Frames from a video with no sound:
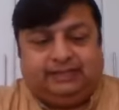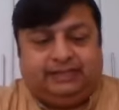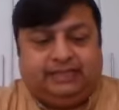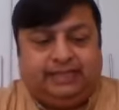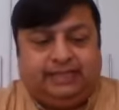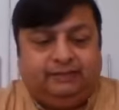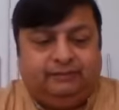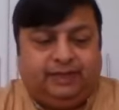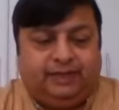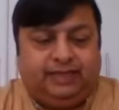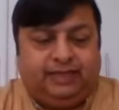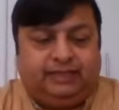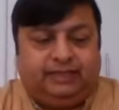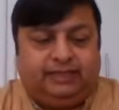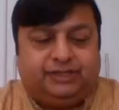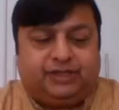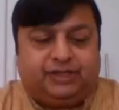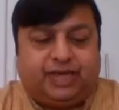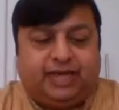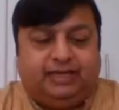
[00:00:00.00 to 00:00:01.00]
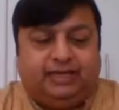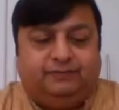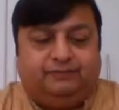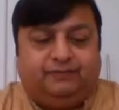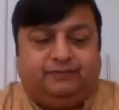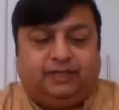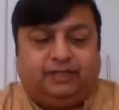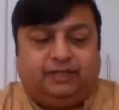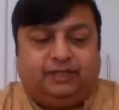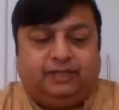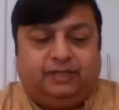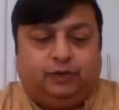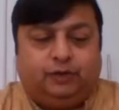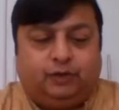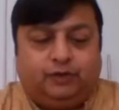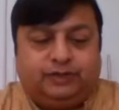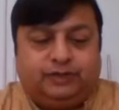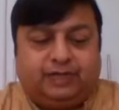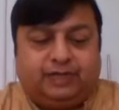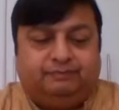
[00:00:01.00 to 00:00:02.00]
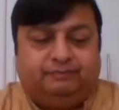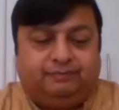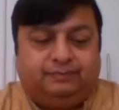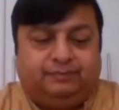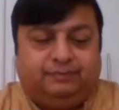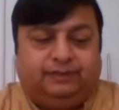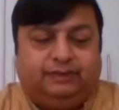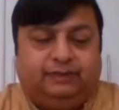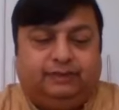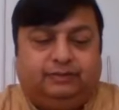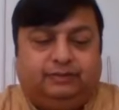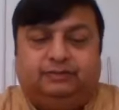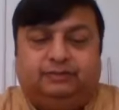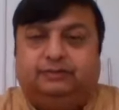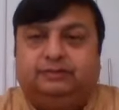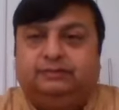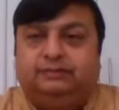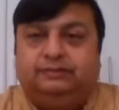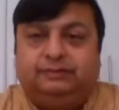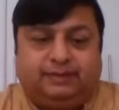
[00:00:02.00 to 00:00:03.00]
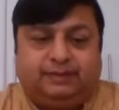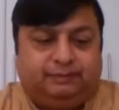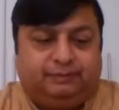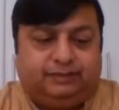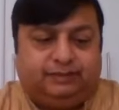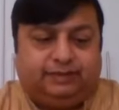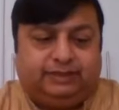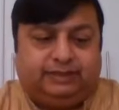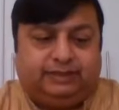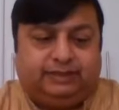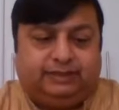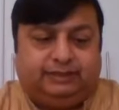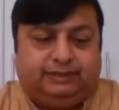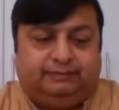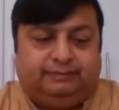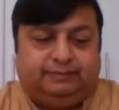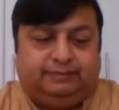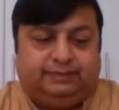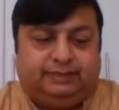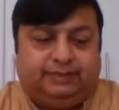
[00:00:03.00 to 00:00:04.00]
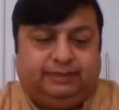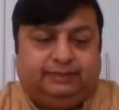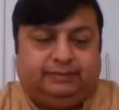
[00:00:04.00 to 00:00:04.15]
Then when the child further grows up, come to the,